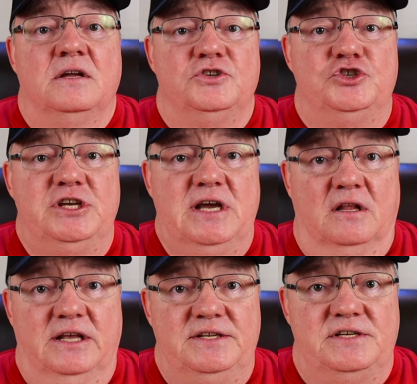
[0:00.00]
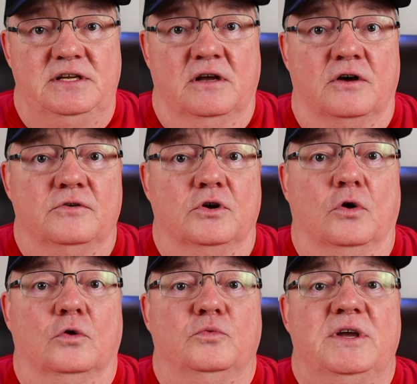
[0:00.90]
GL1800
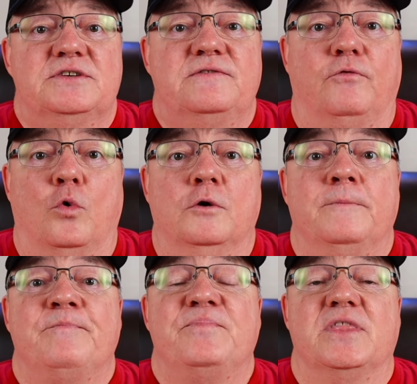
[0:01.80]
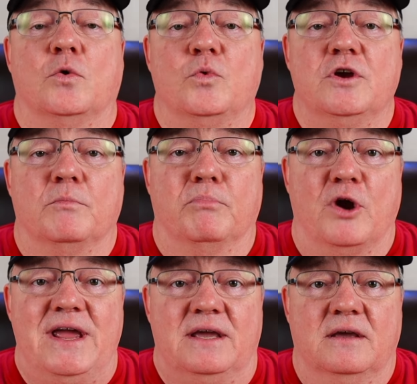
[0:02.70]
Goldwings for the rear
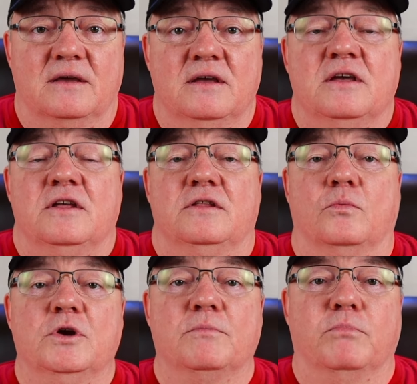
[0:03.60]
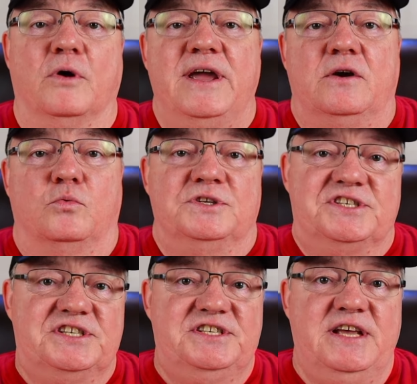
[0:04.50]
brake. The rear brake would
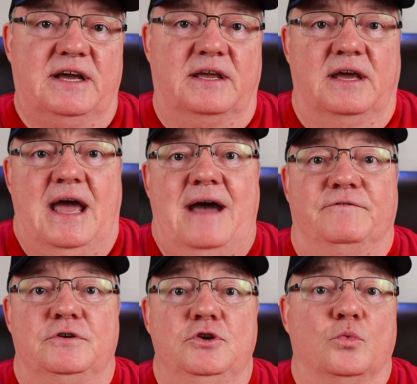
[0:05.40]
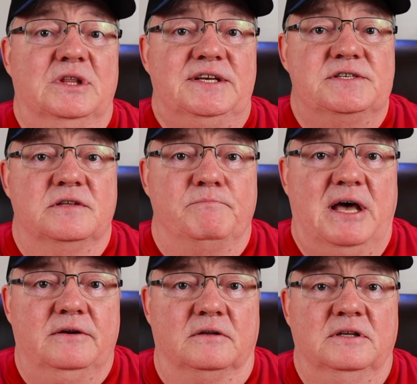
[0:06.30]
stick after you release the
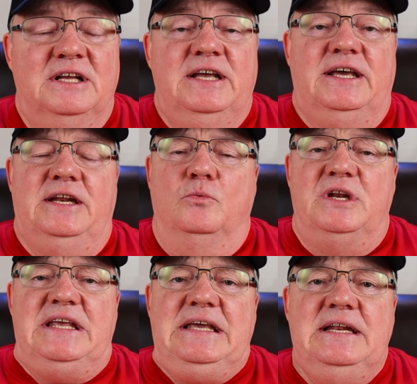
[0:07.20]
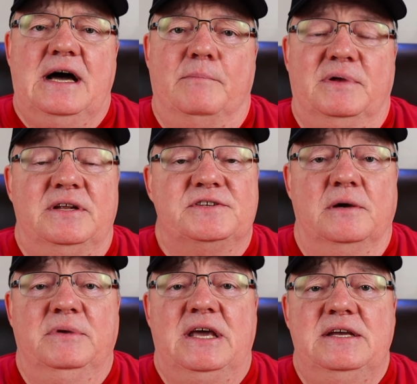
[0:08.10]
pedal, and it would heat up, and in
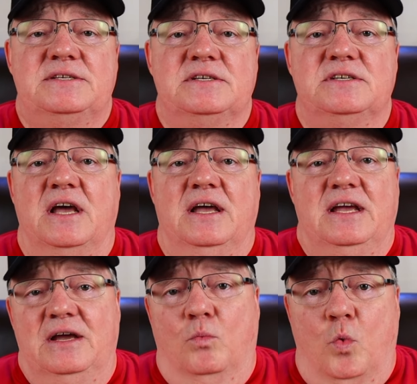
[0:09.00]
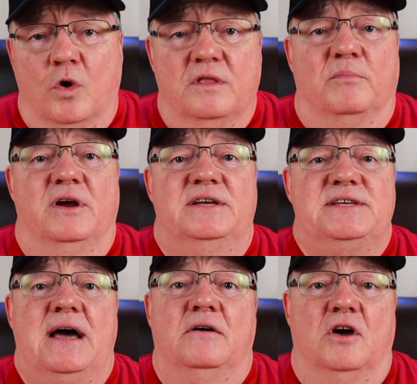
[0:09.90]
some cases it wore the brakes
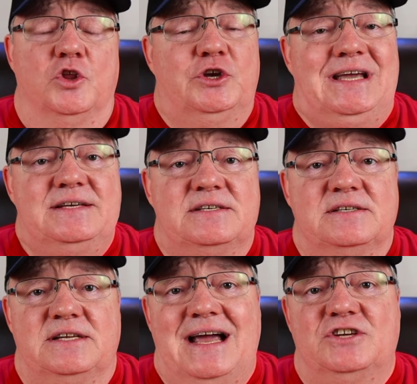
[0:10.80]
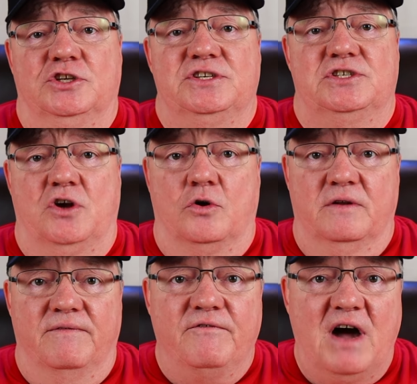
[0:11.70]
out. Other cases it actually
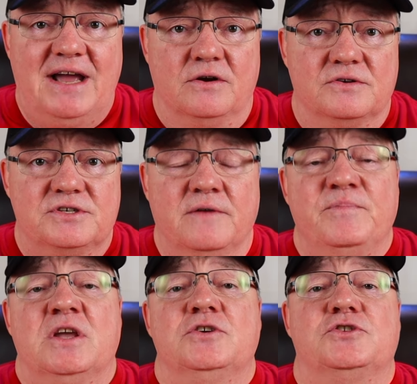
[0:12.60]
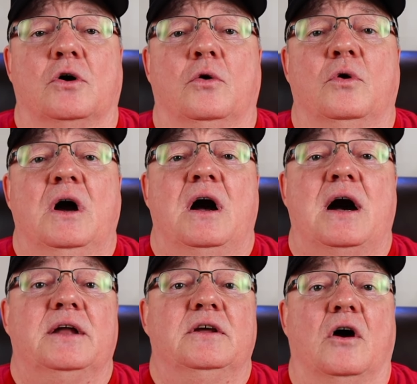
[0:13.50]
started fires. So
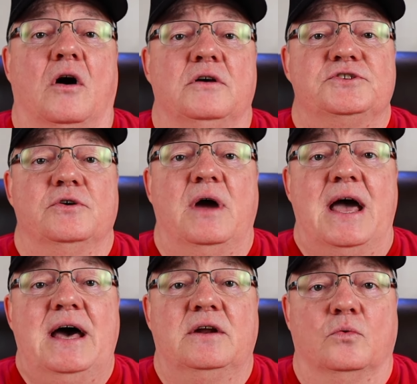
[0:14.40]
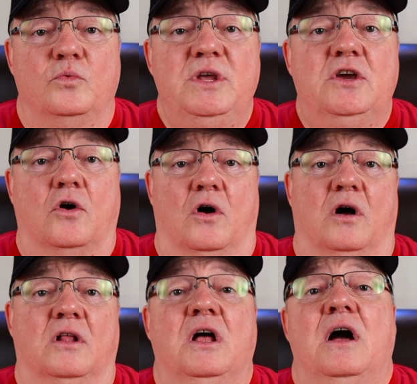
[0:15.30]
Honda also had a
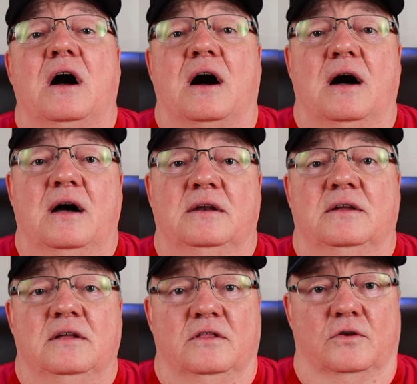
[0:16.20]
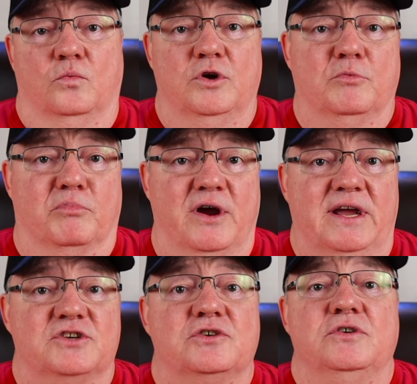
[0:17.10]
recall on the rear
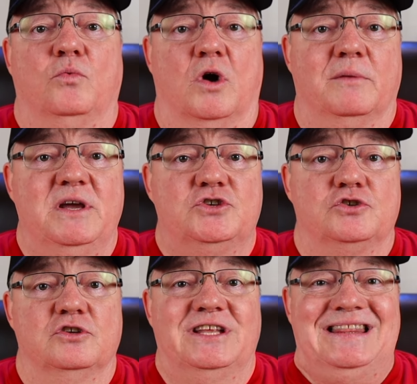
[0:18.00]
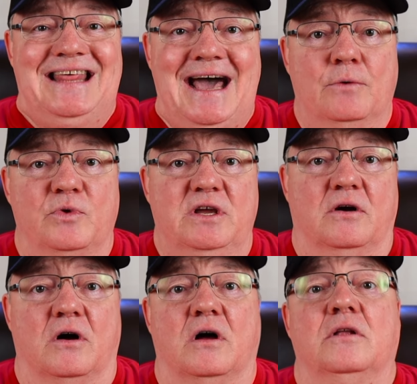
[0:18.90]
brake. So you want to make sure that that
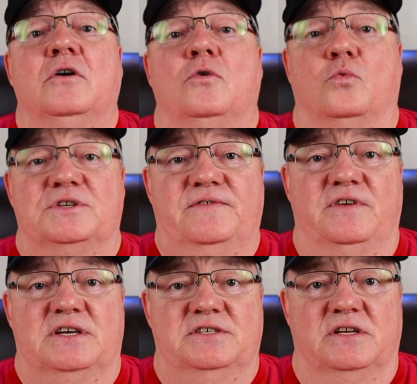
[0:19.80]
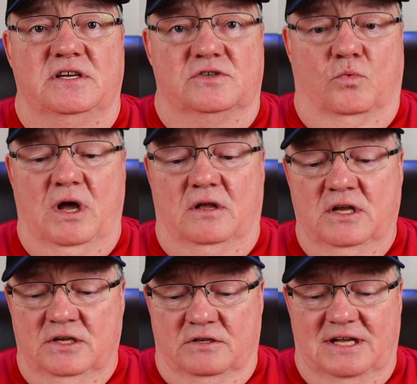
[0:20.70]
recall was fixed as well.
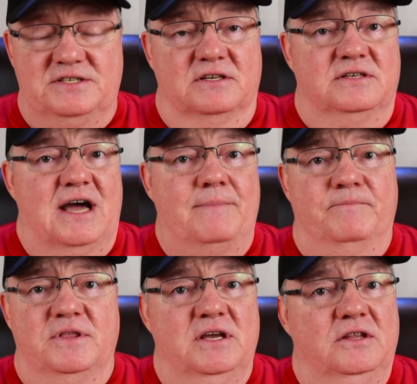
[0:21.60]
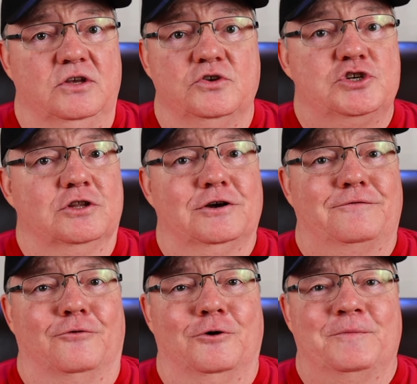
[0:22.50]
That's the top thing that you should look
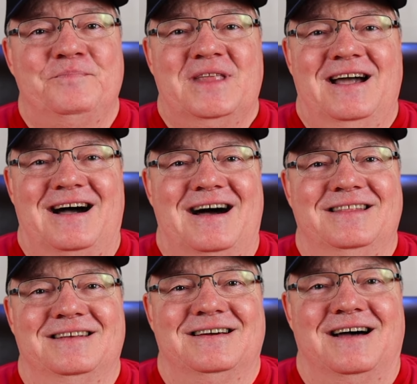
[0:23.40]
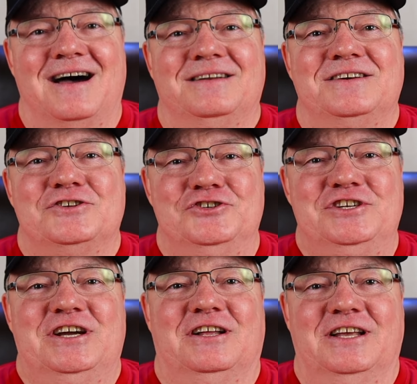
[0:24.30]
for on the Honda
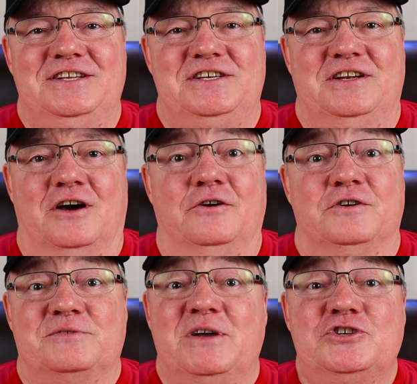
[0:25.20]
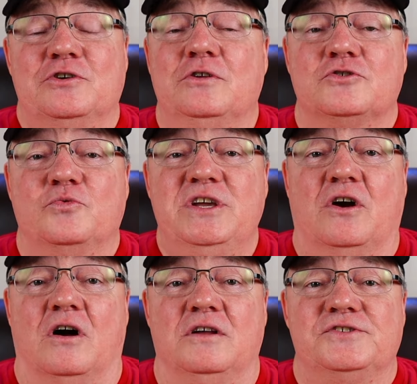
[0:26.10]
GL1800 is make sure those
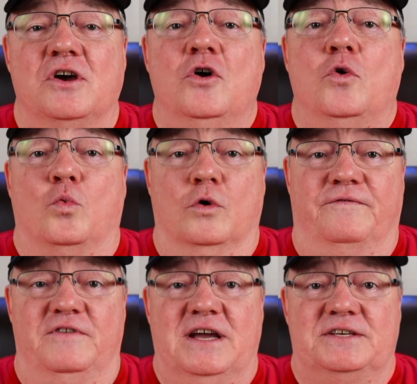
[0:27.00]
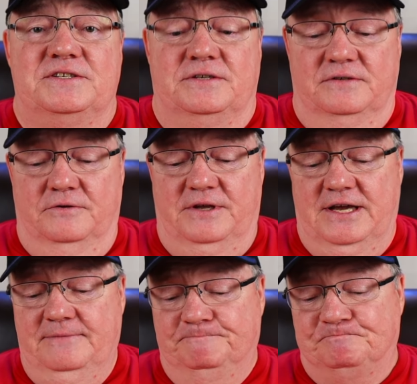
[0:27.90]
recalls were fixed, okay?